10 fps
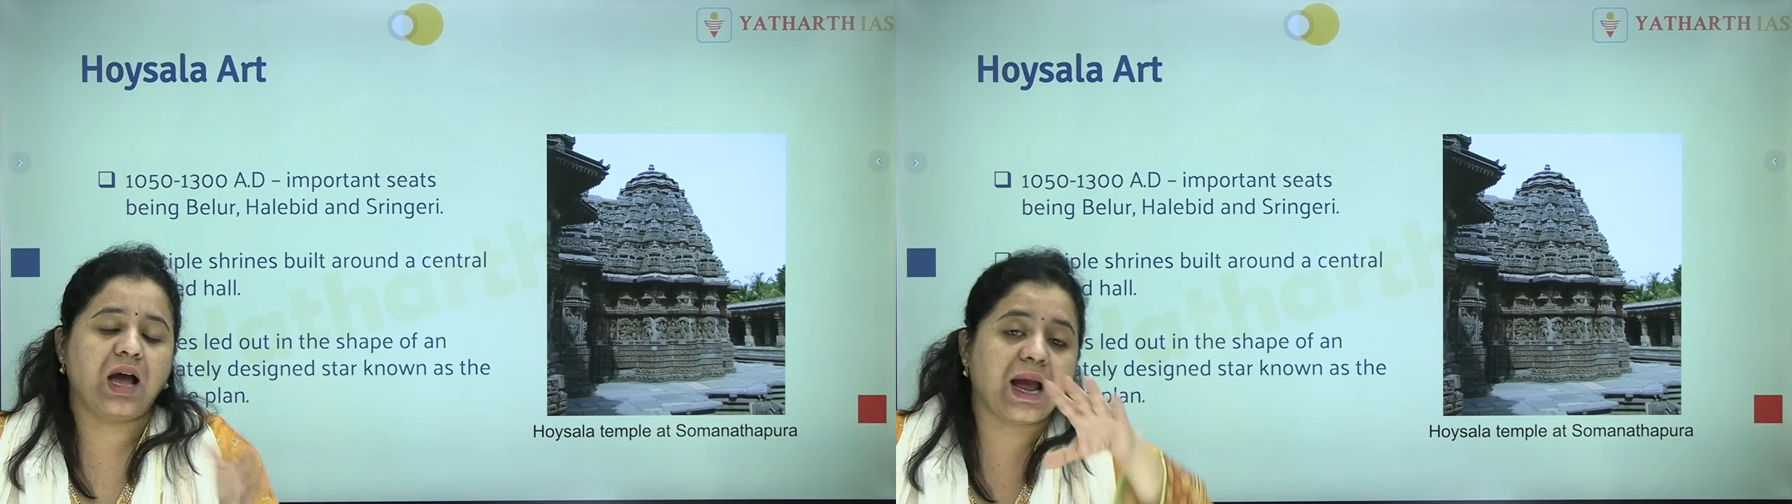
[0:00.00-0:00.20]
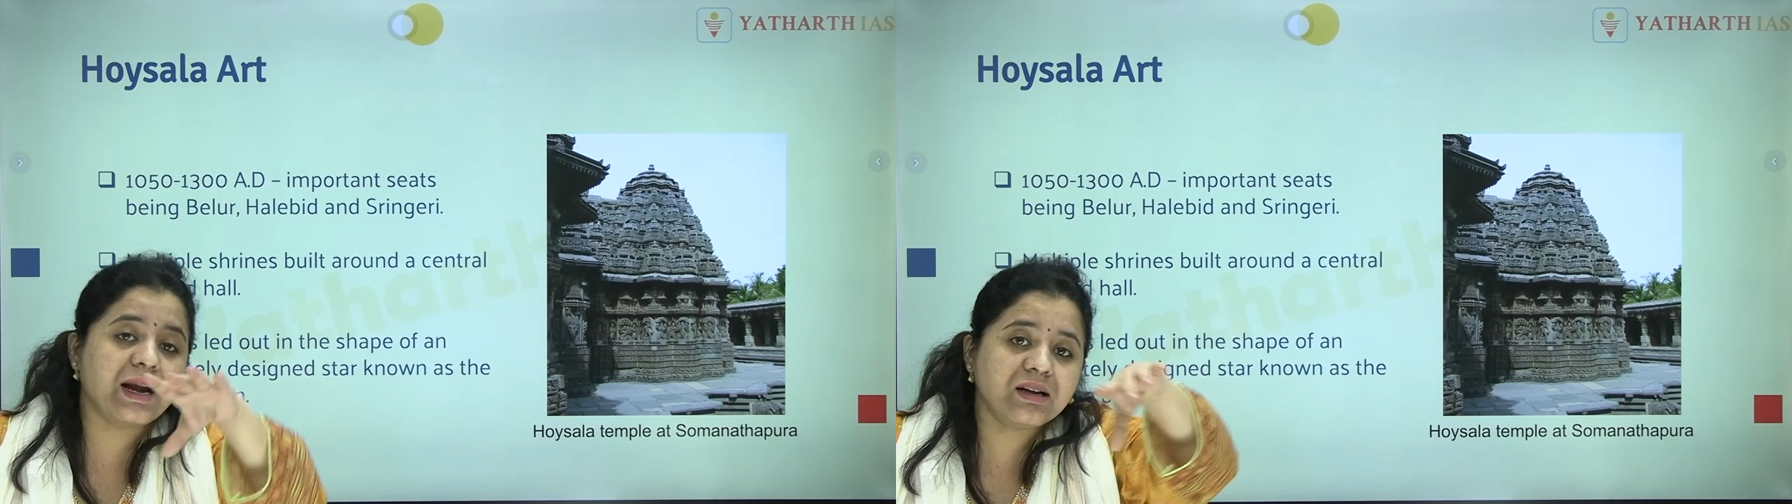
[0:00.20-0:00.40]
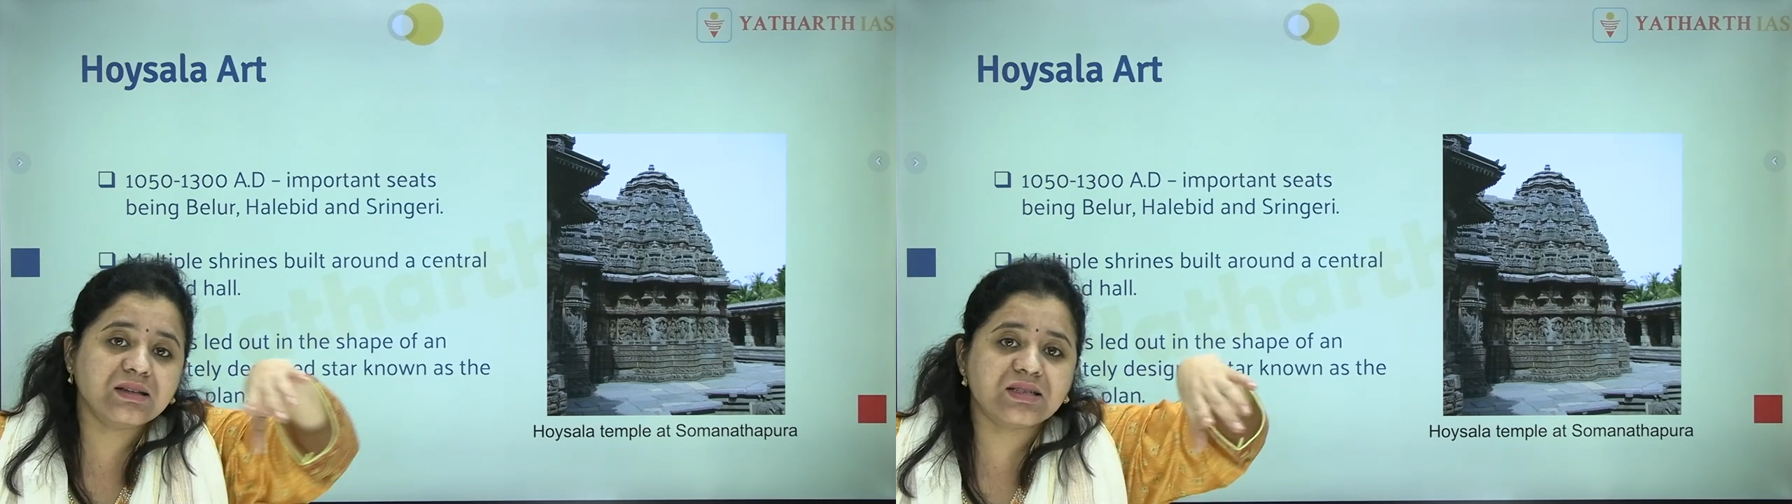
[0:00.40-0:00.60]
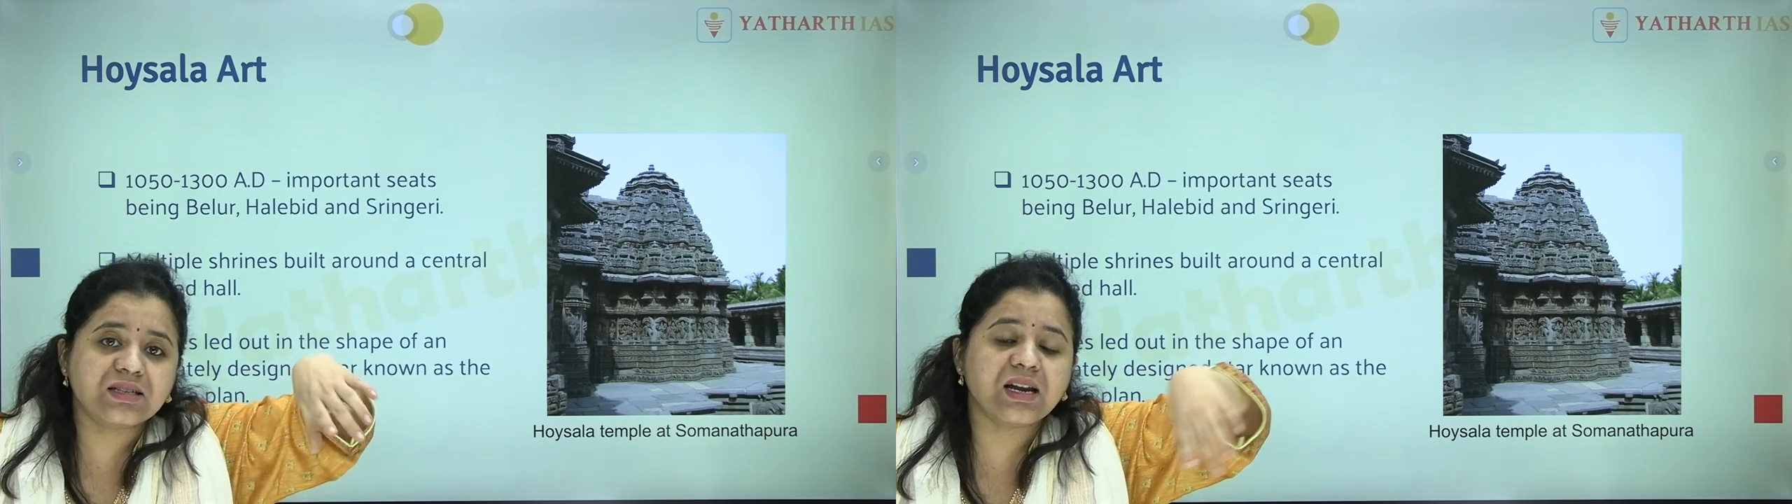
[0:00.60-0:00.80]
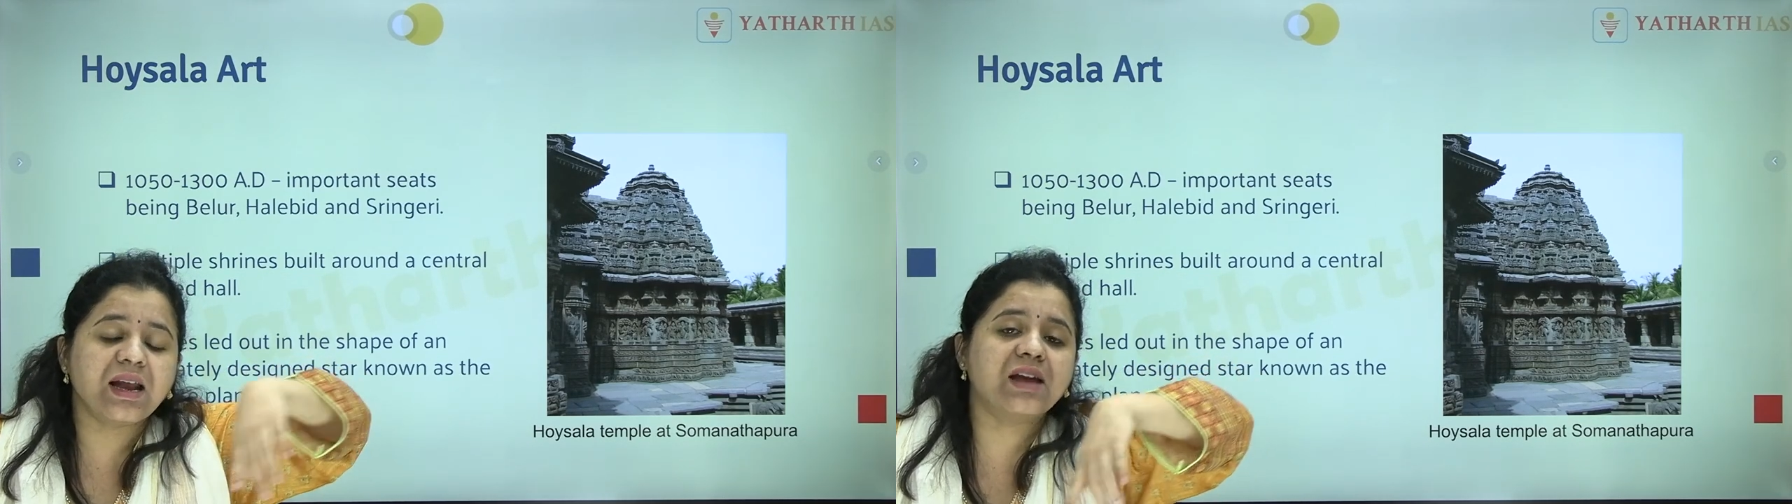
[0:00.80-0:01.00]
and
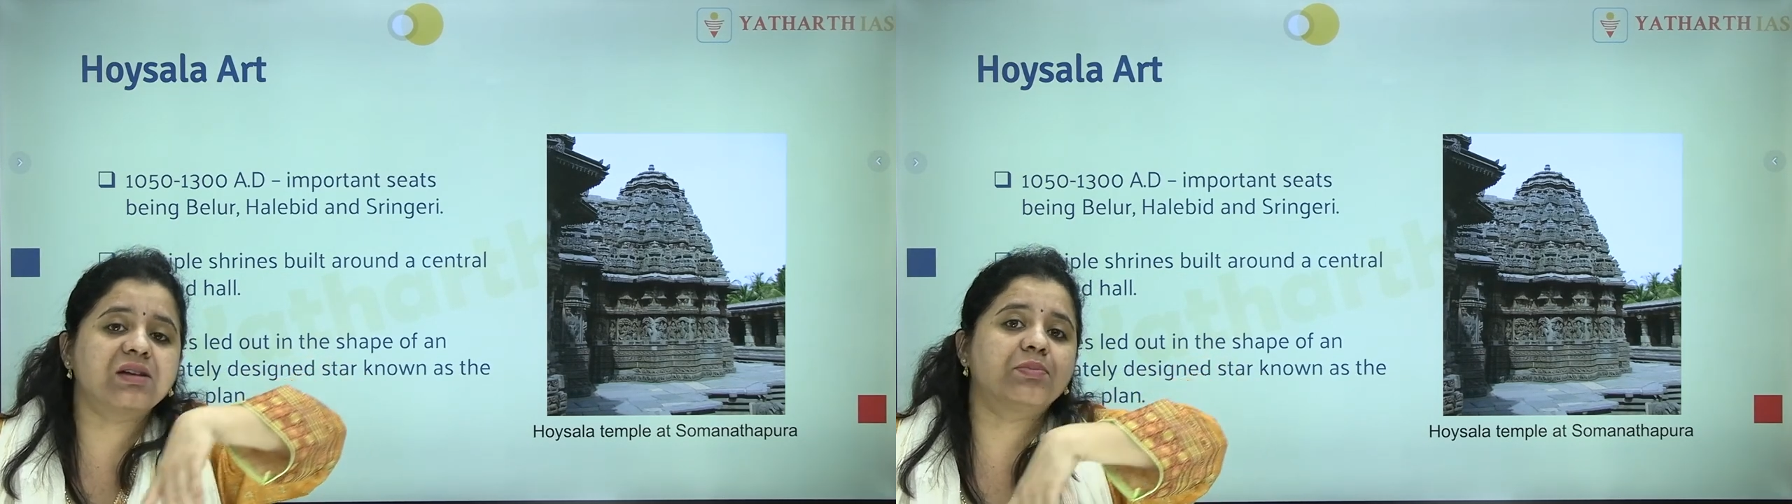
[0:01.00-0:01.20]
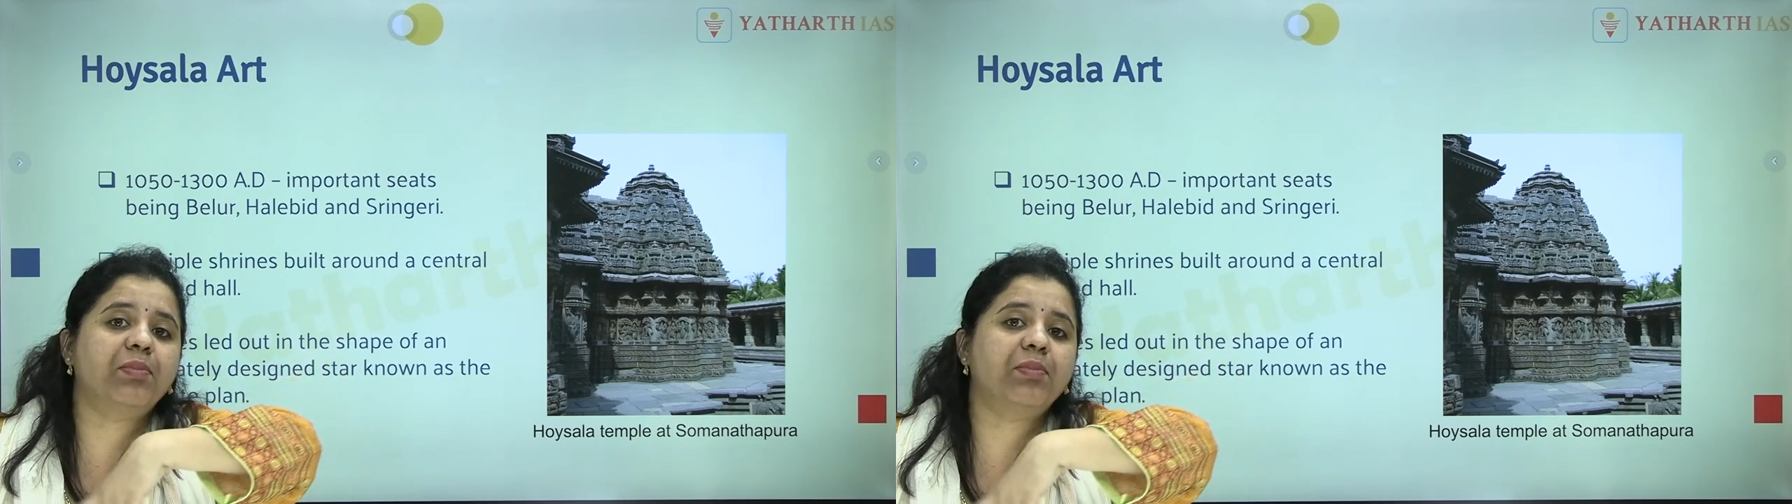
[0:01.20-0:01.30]
stellate